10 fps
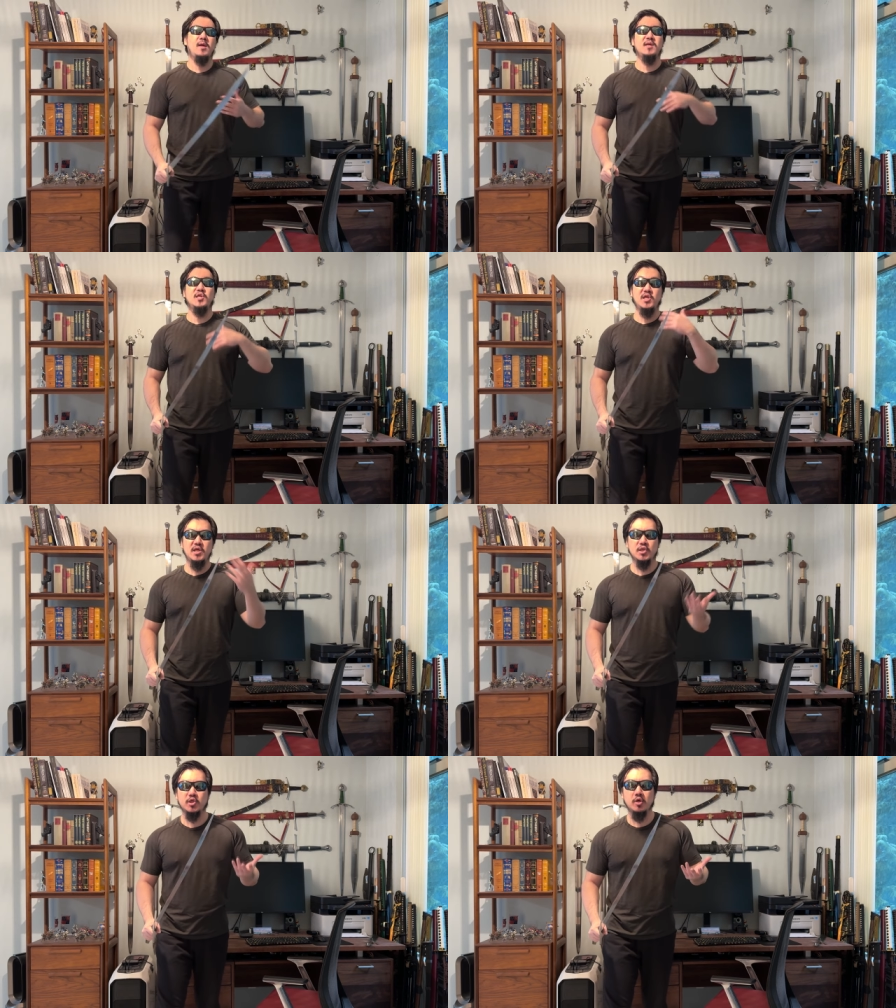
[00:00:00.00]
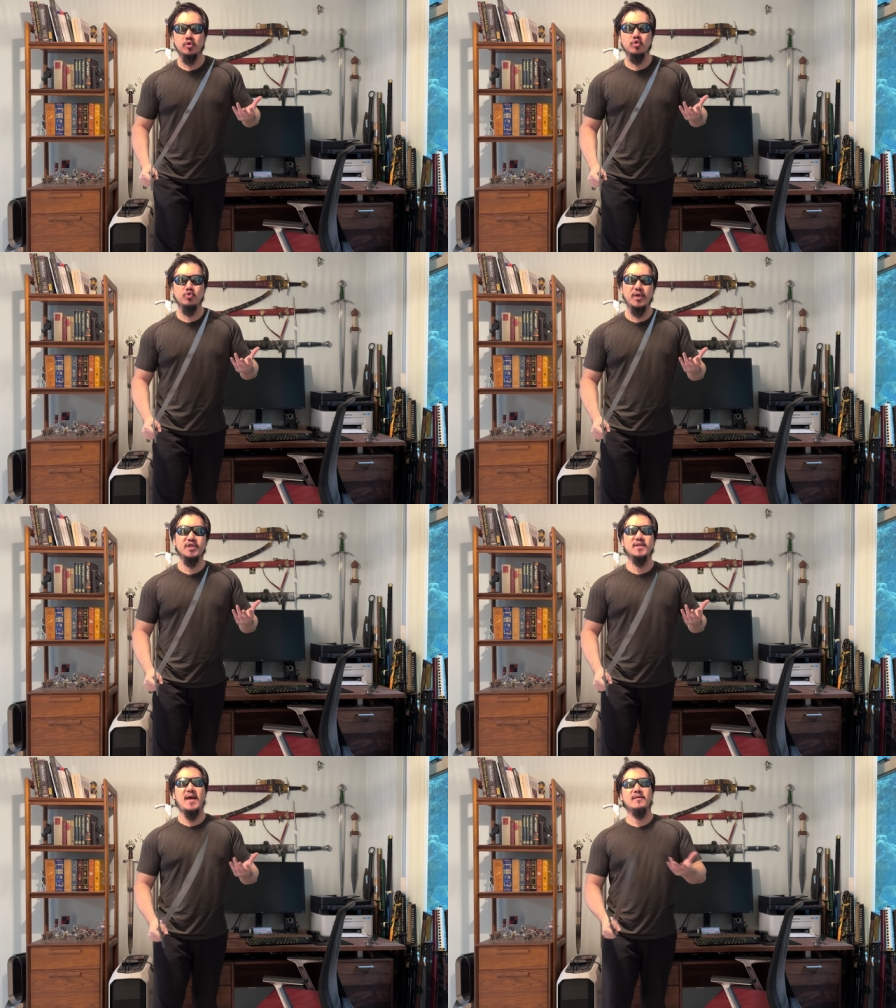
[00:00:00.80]
an ease to
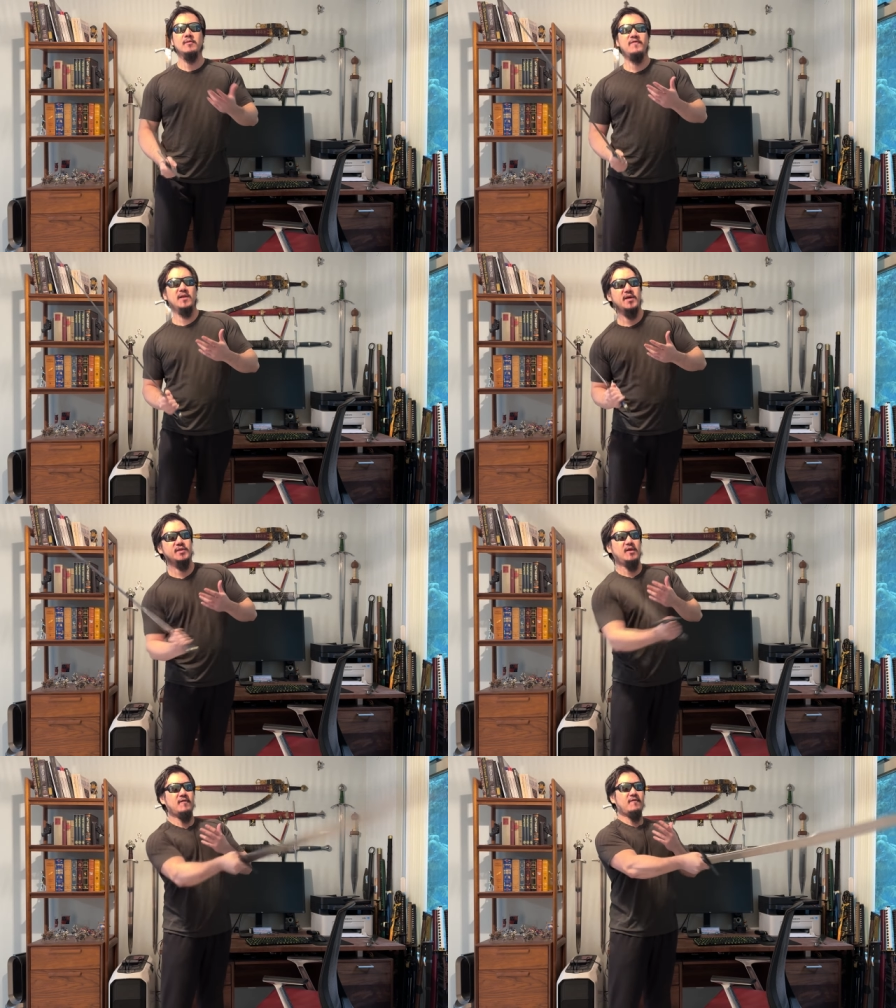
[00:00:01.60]
reach that velocity